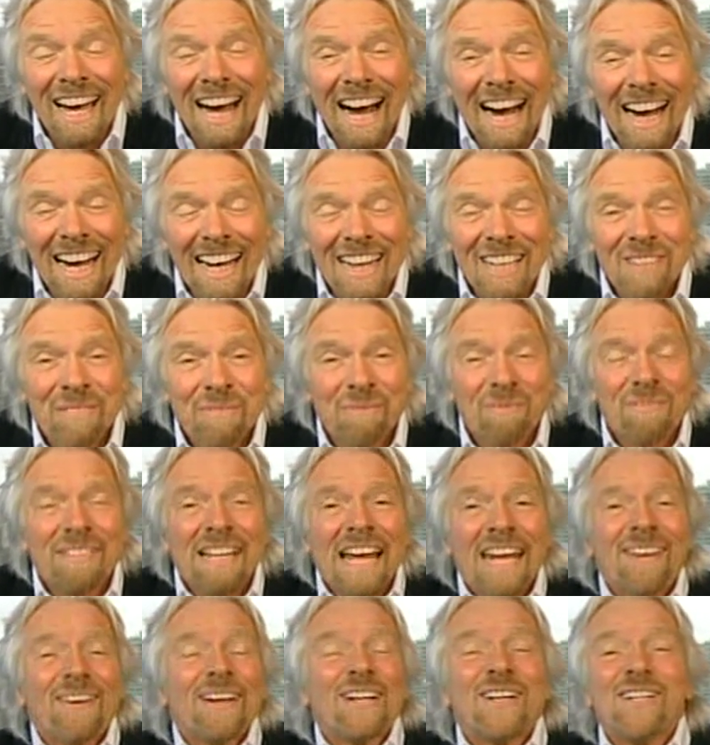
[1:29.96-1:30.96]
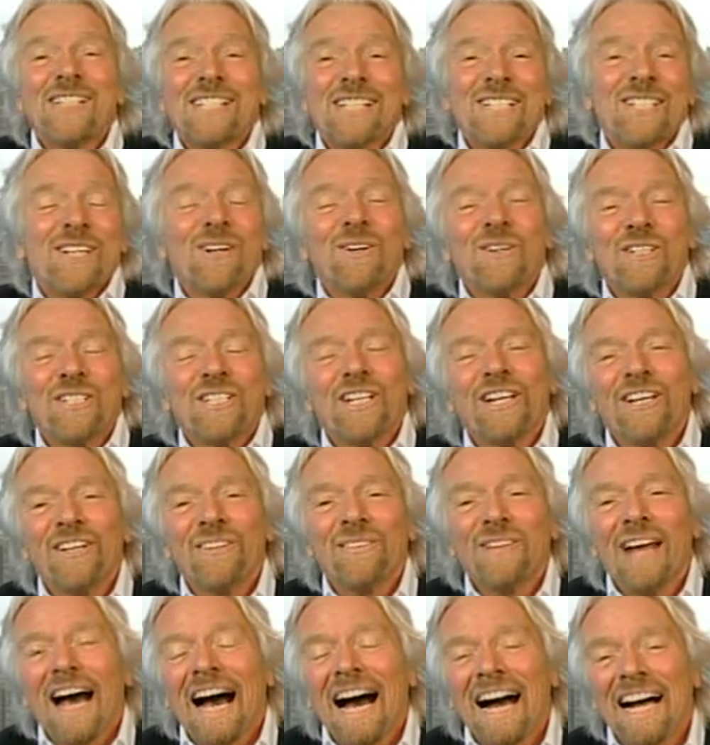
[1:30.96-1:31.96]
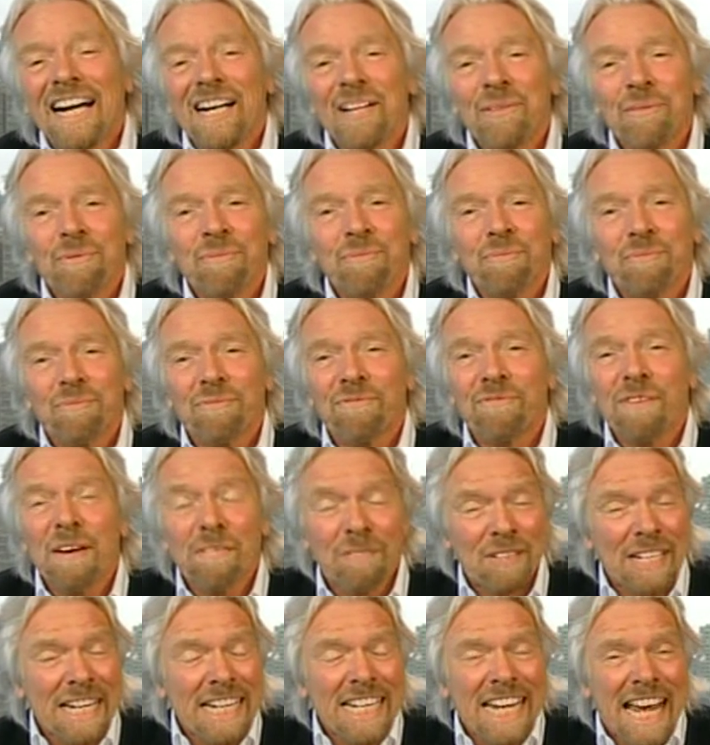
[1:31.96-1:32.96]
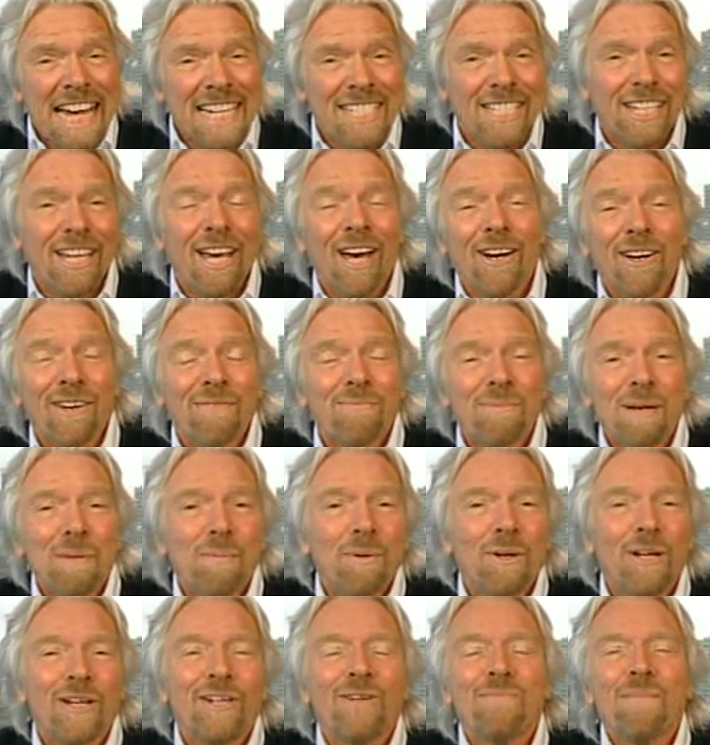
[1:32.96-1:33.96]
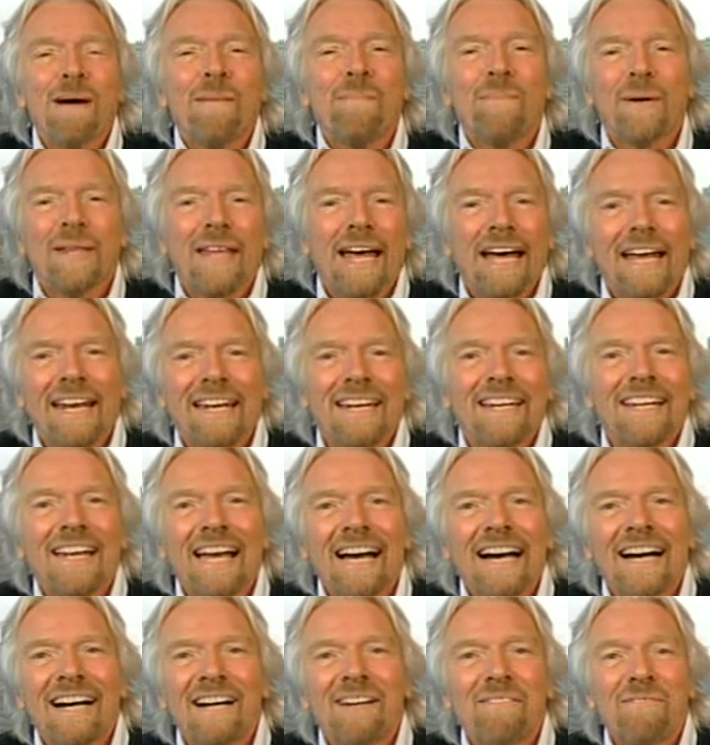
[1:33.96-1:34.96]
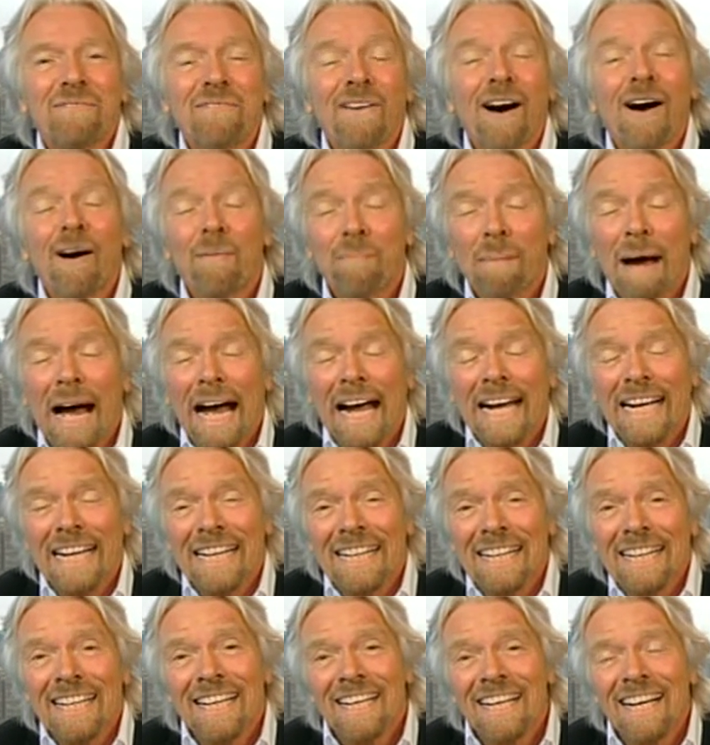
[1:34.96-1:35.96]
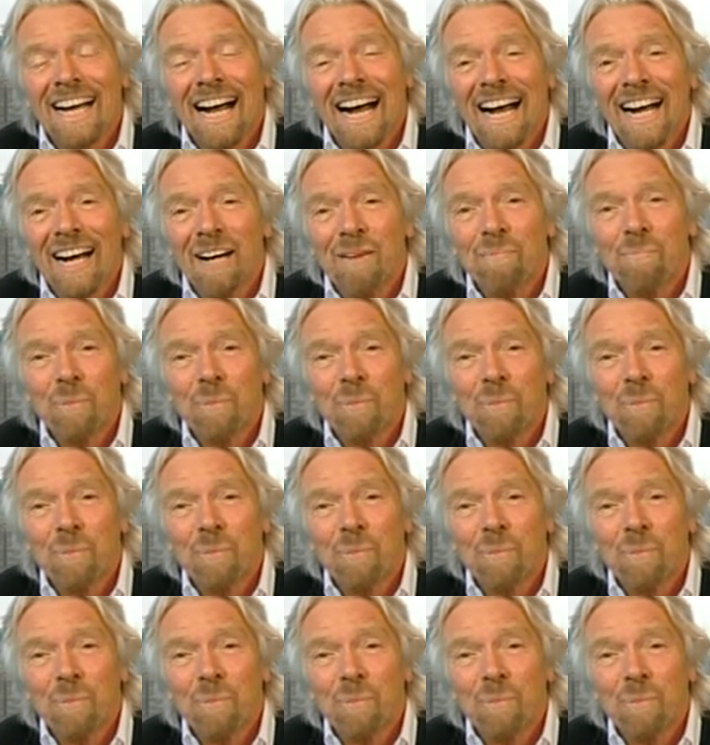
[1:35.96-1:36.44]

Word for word: Um, anyway, good to talk to you. Um, 15 years ago, if people can remember that uh, far back, uh,